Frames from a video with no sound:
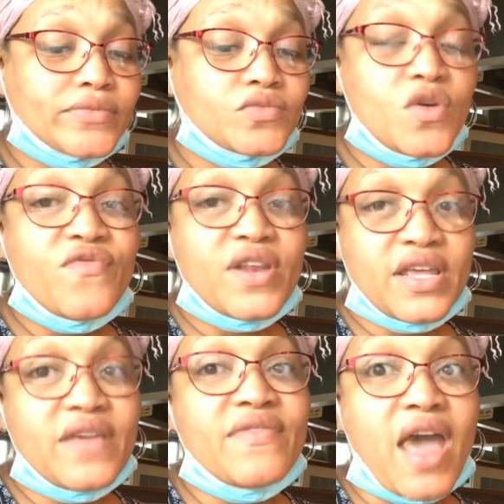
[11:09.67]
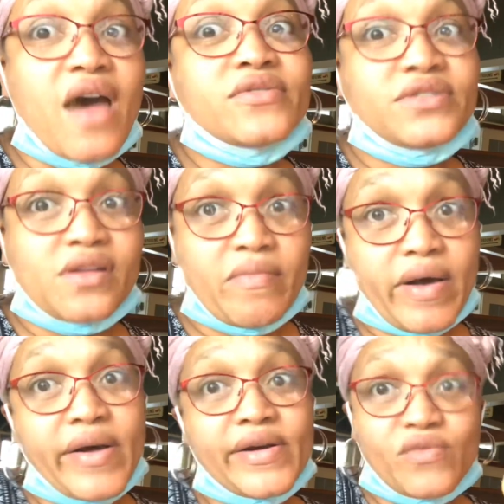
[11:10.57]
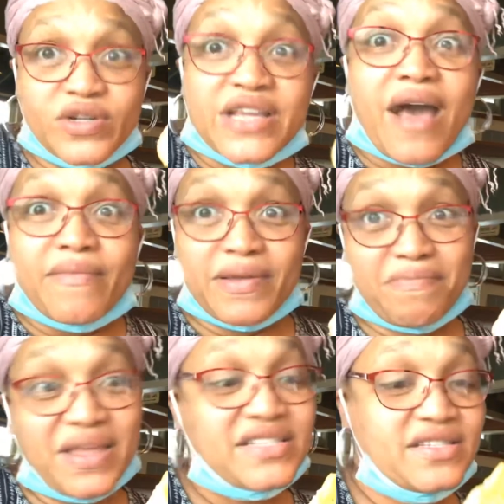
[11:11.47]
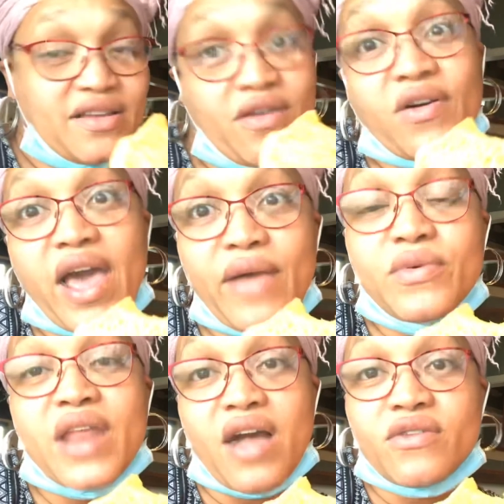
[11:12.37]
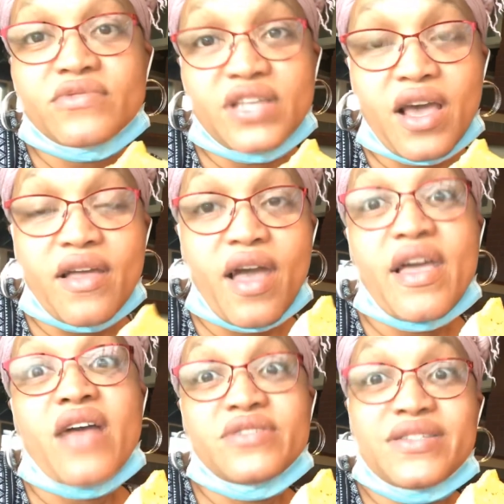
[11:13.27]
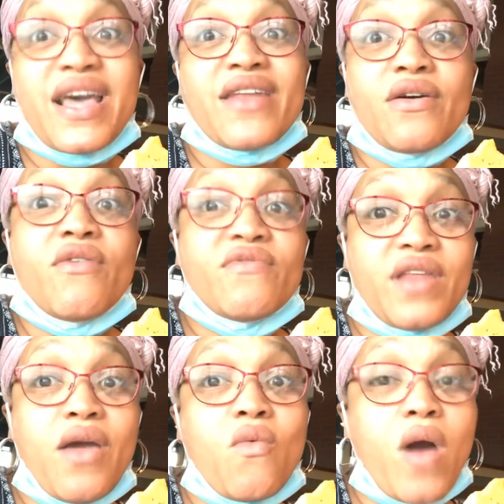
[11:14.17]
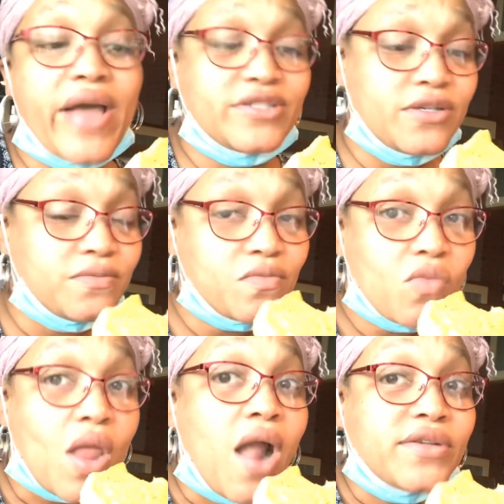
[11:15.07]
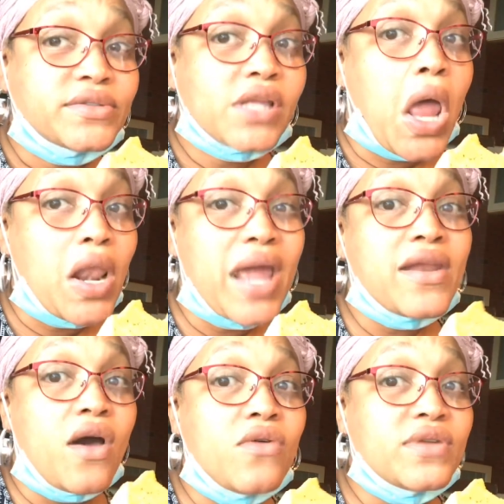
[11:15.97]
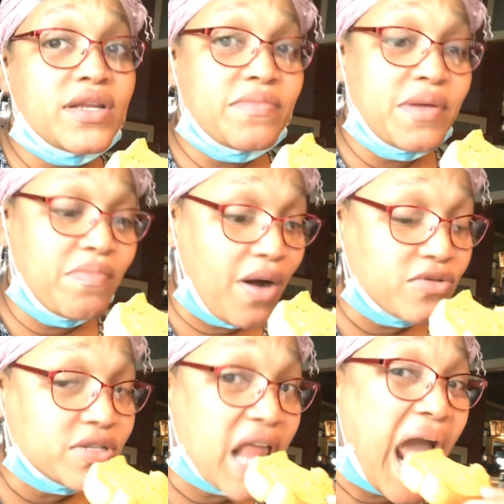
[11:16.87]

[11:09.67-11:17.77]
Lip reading: We finna give y'all some what y'all been missing, okay? We're not gonna tell y'all. Y'all just gotta go over there and watch it. Later on it'll be posted.